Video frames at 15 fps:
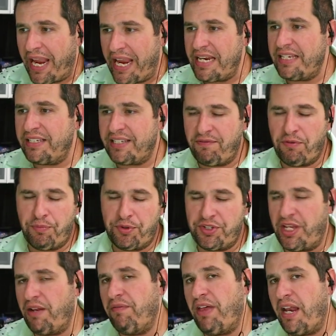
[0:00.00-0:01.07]

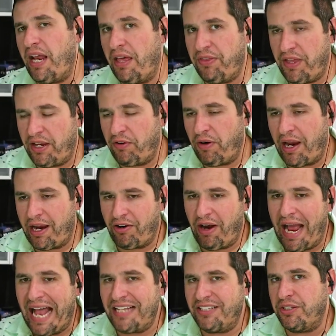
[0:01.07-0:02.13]
87% of that ethane cracker
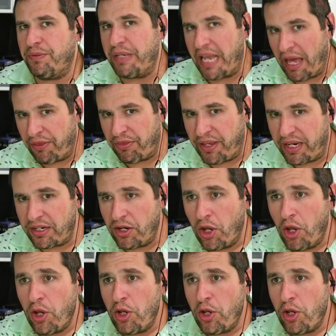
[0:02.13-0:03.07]
has to be ethane.